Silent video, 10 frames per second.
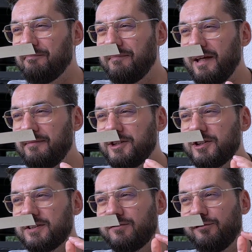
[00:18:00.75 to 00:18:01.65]
maybe
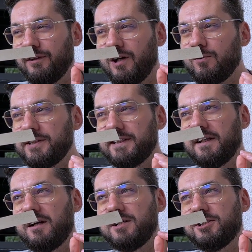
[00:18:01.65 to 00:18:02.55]
just flowers
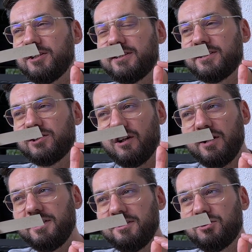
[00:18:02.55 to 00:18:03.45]
that are just starting